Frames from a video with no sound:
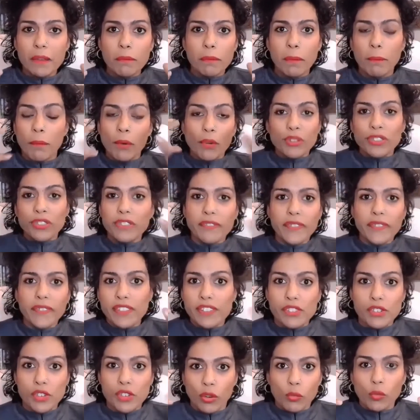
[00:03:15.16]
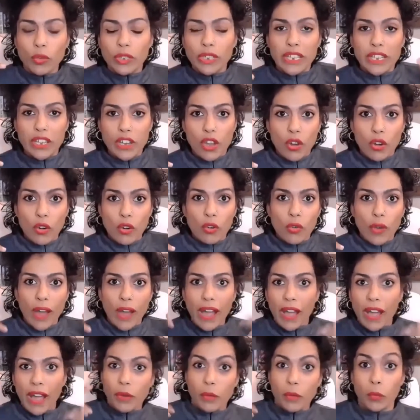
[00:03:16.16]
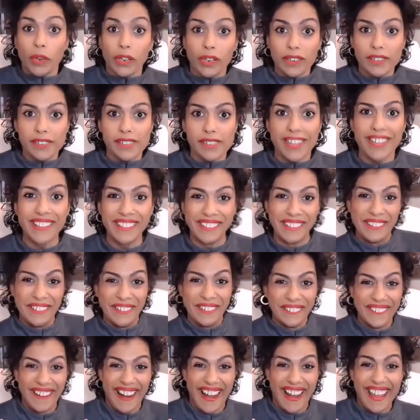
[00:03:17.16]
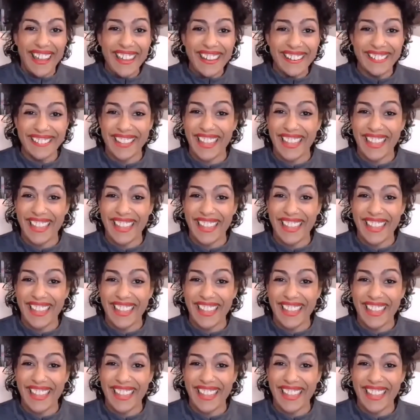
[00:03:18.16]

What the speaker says: but most of us don't really know how it works, right?